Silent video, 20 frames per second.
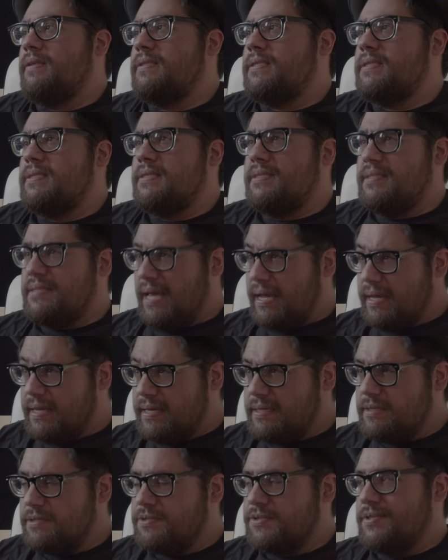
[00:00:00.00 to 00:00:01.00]

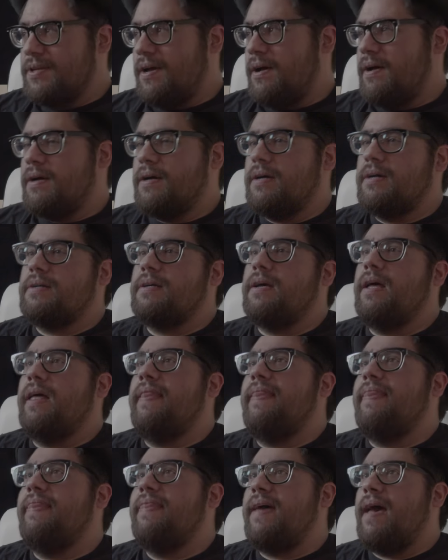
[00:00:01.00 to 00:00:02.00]
second song
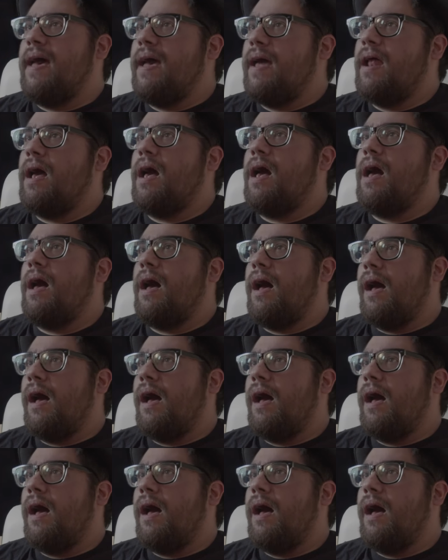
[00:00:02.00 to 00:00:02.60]
that